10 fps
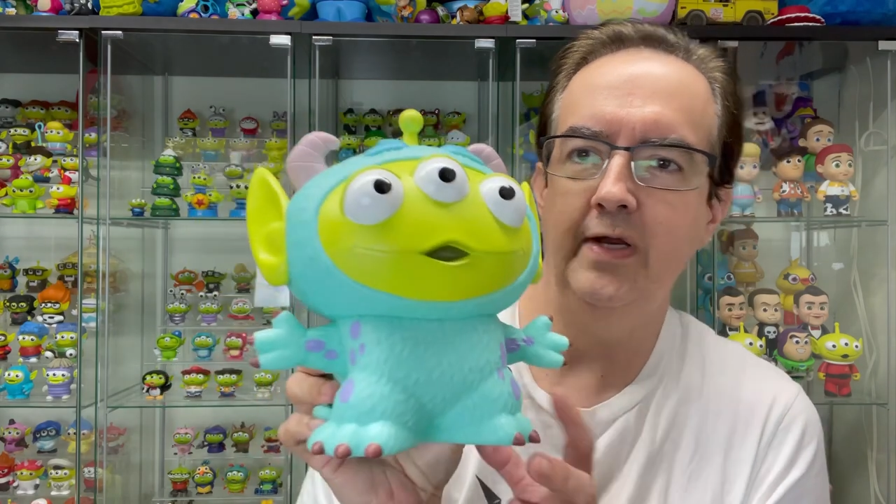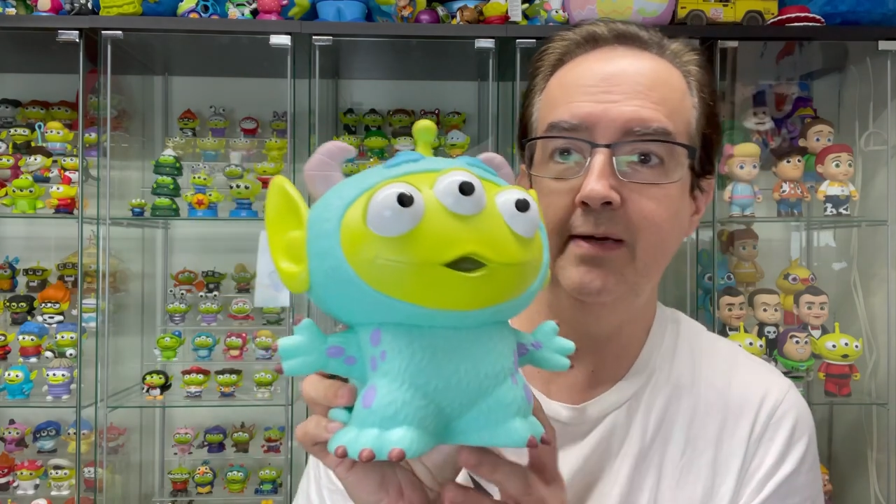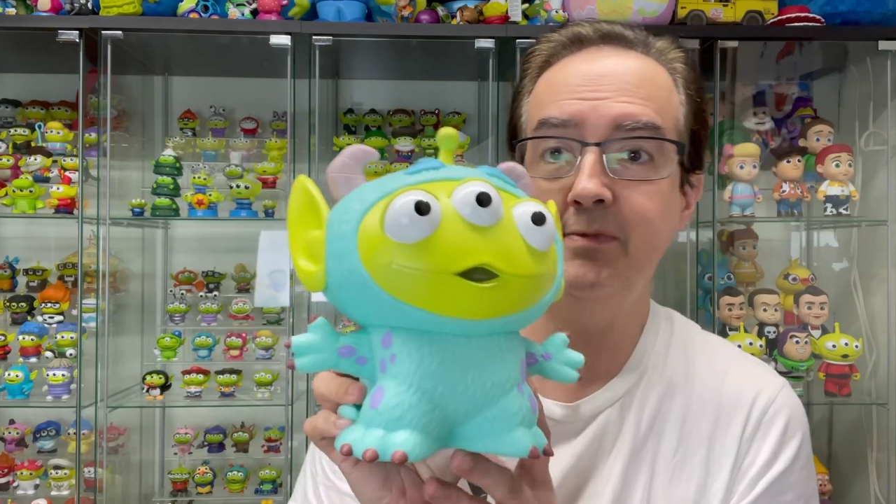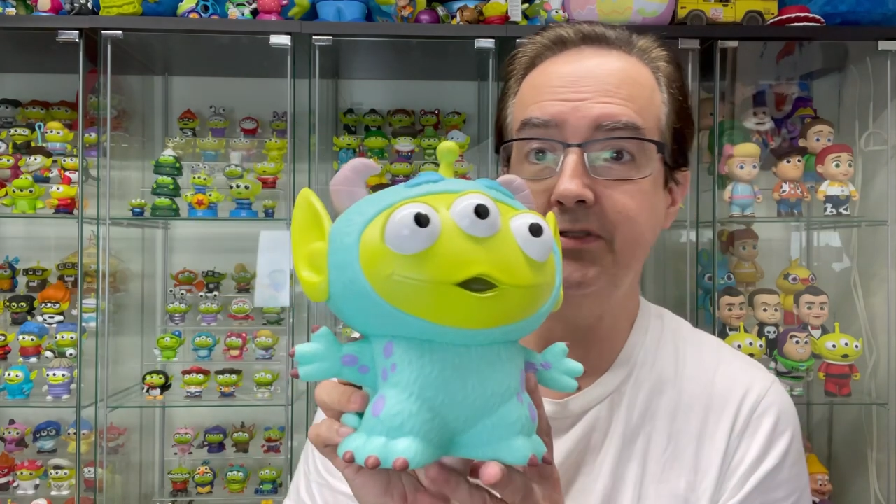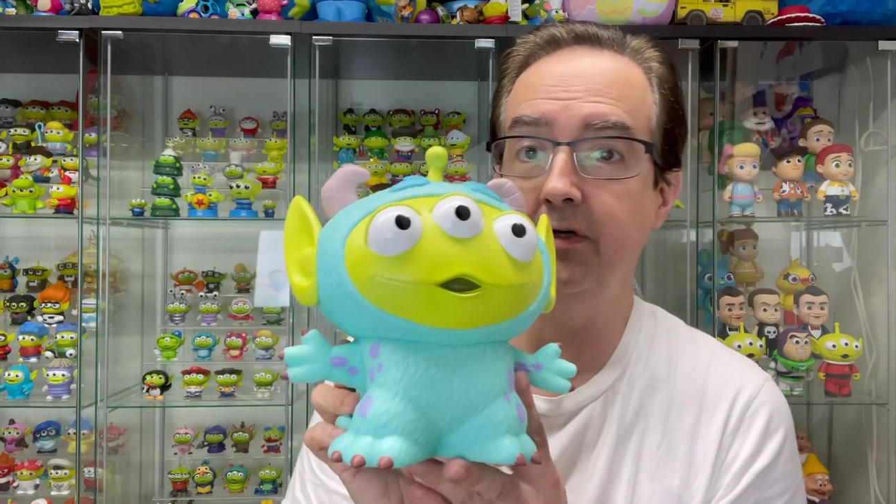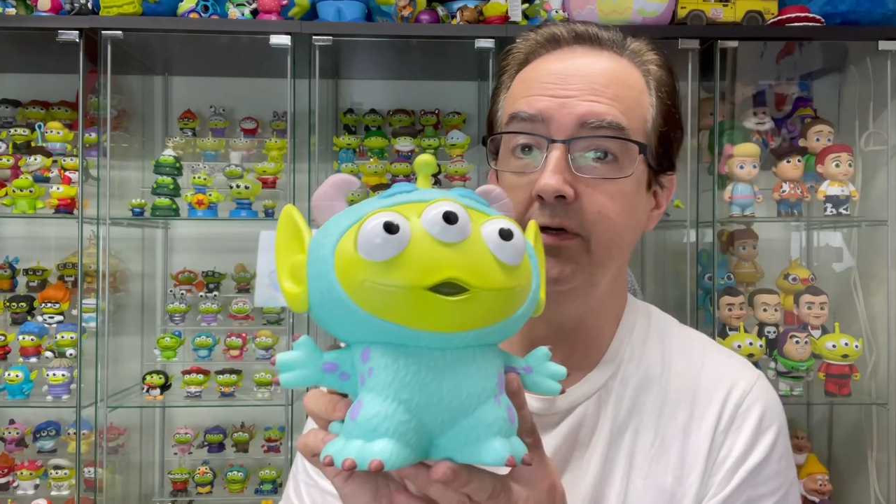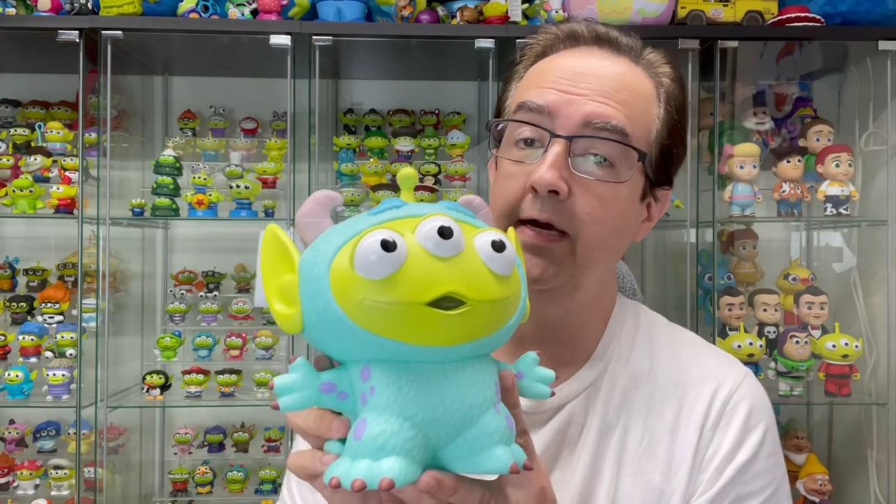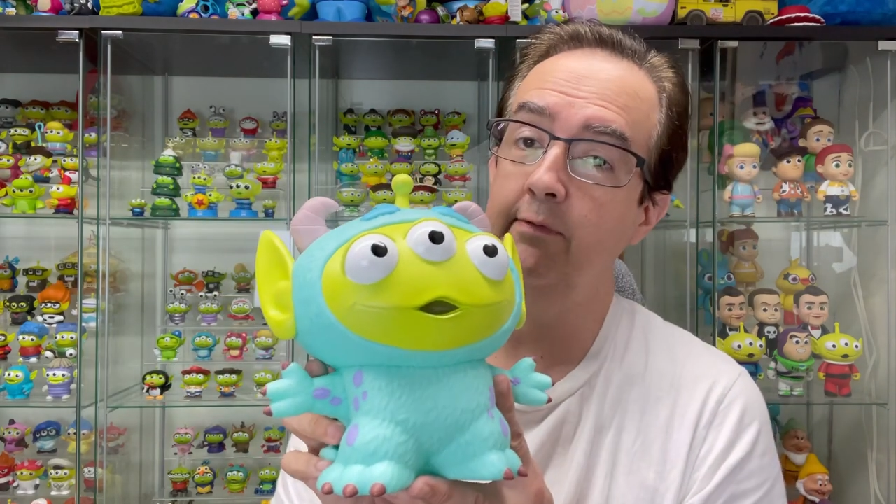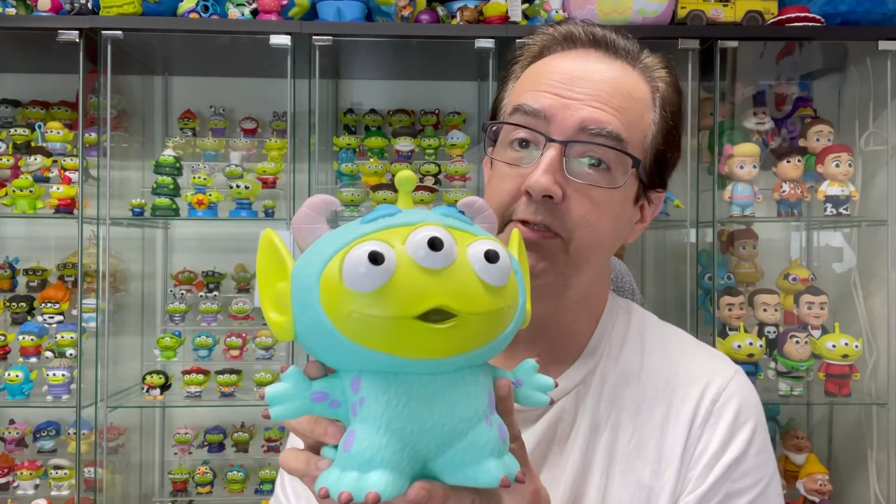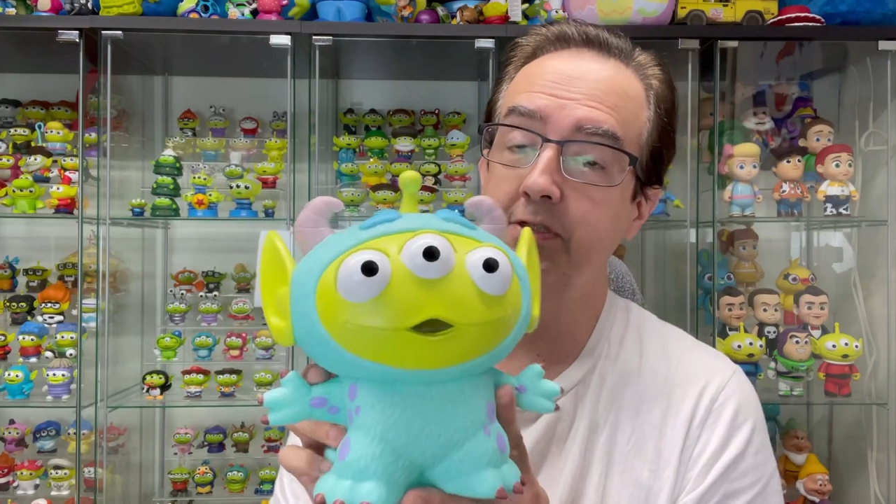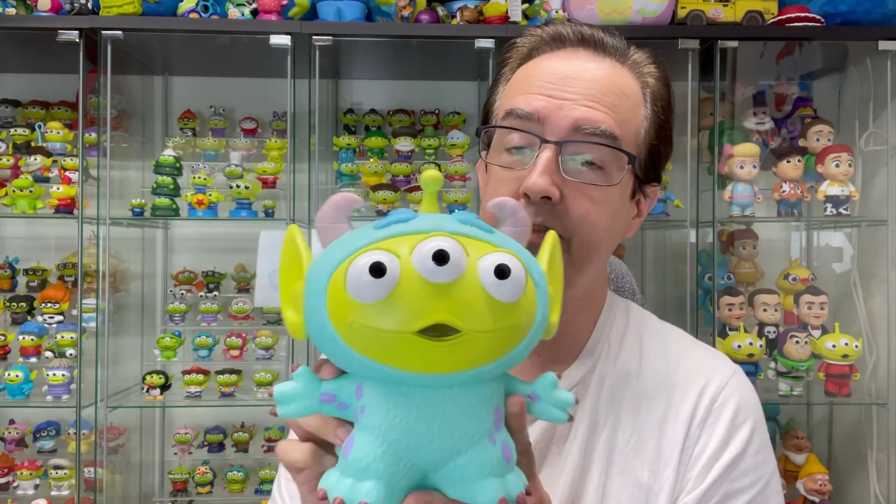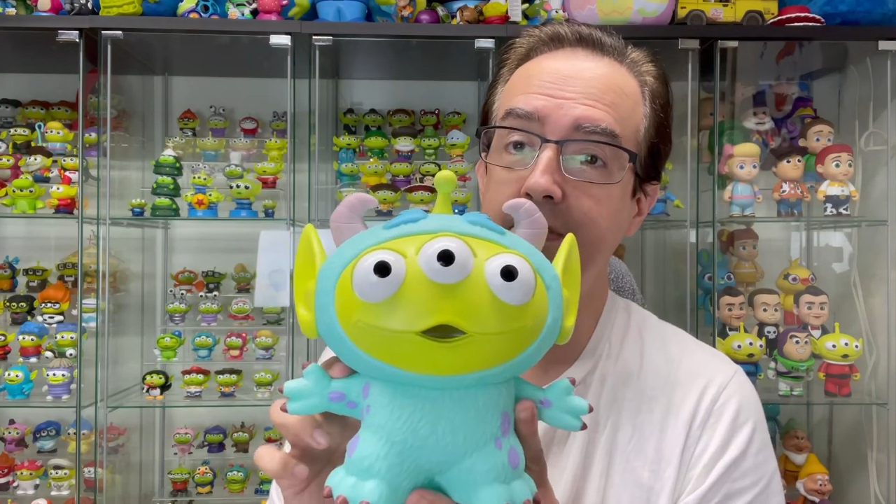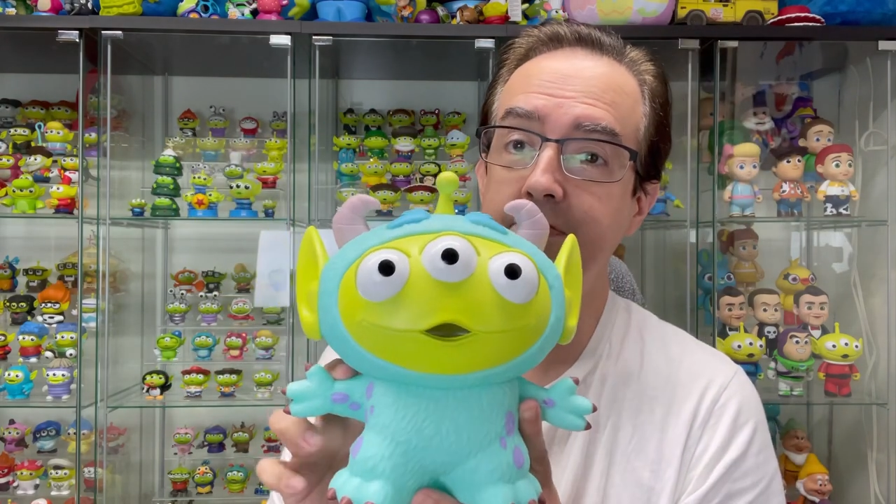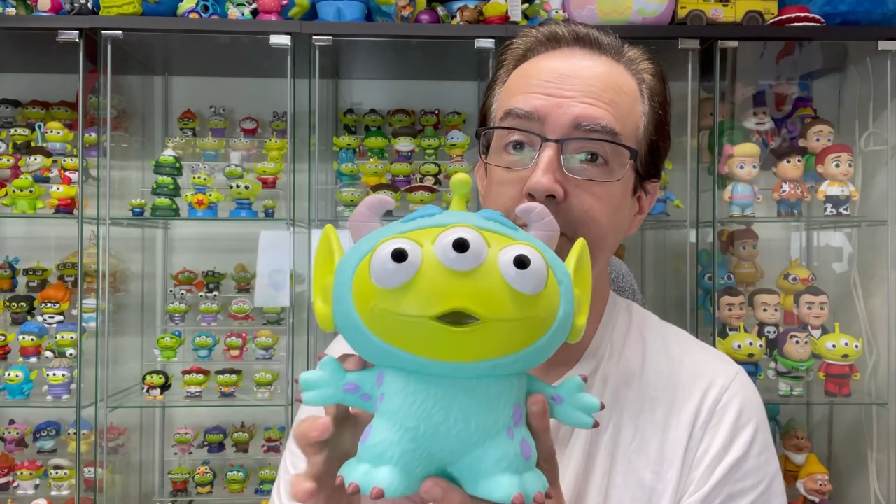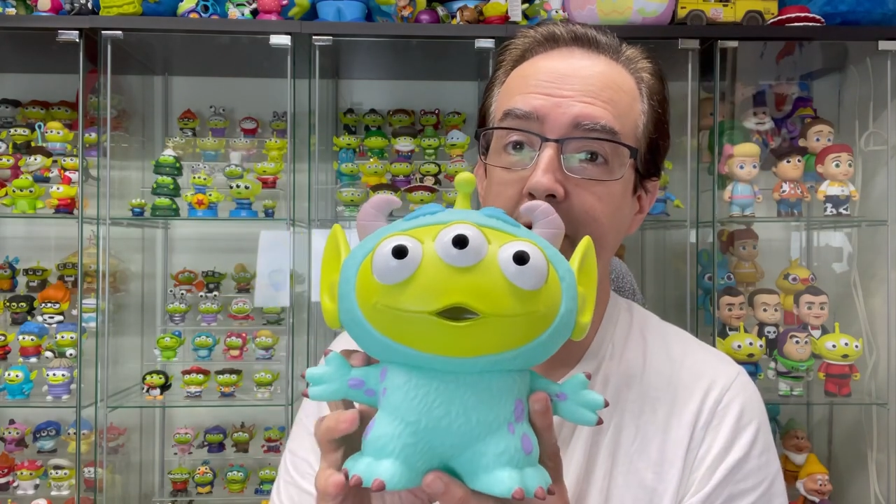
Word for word: Amazon. I would suggest doing